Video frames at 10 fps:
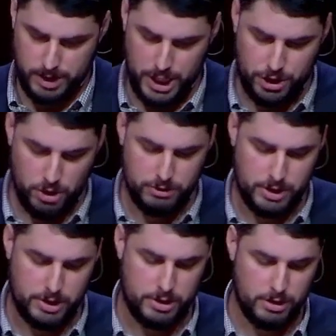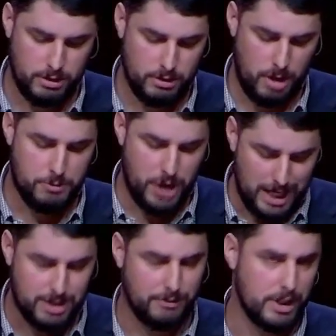he chooses
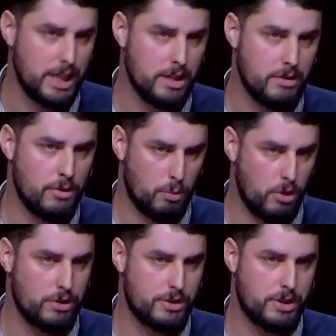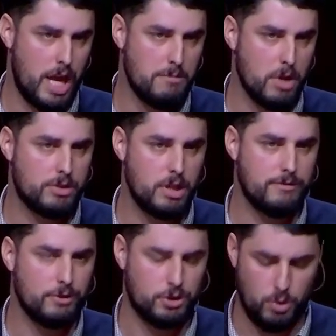objectively the worst and most
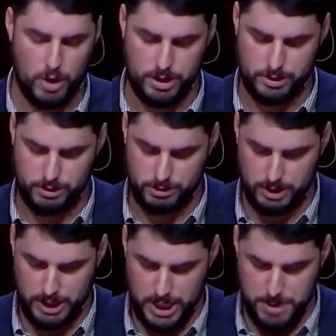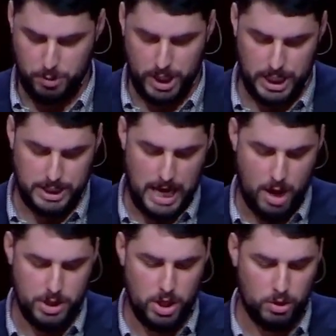sinful choice, breaking
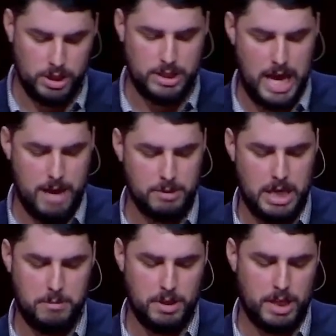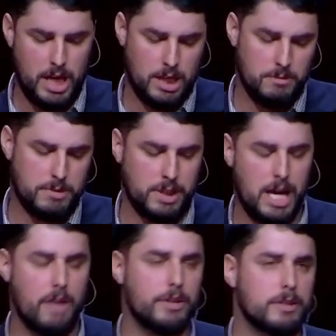down the only dam keeping the kingdom
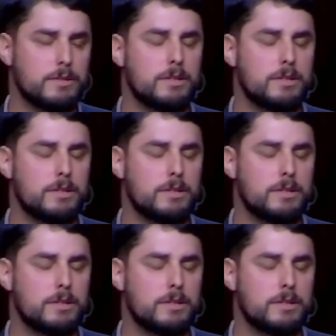together.